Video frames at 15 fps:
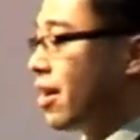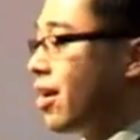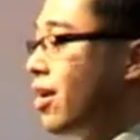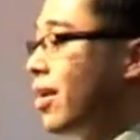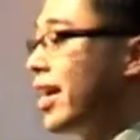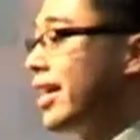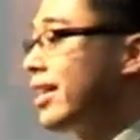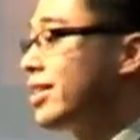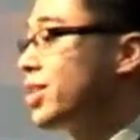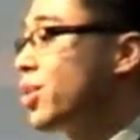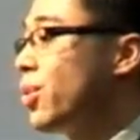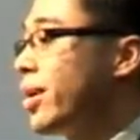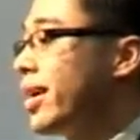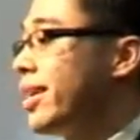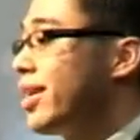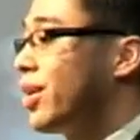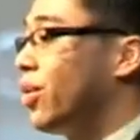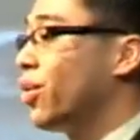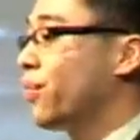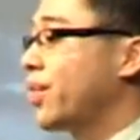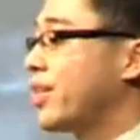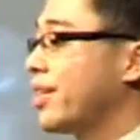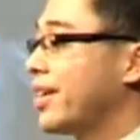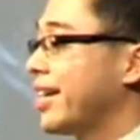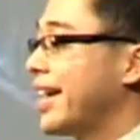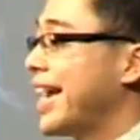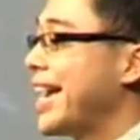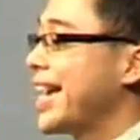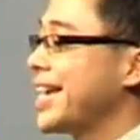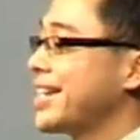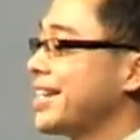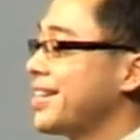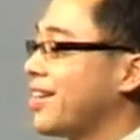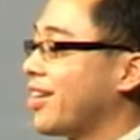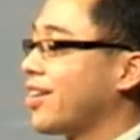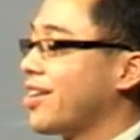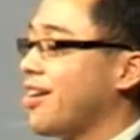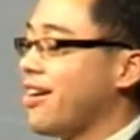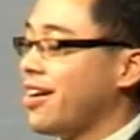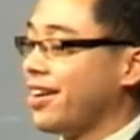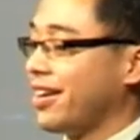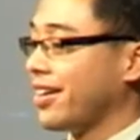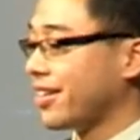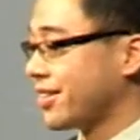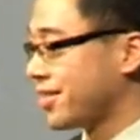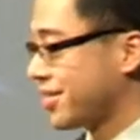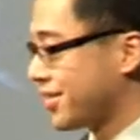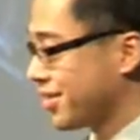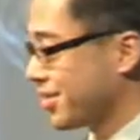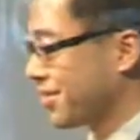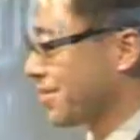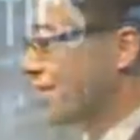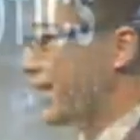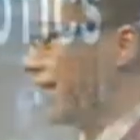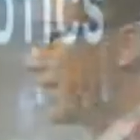All right, let's go ahead and go over N, narcotics.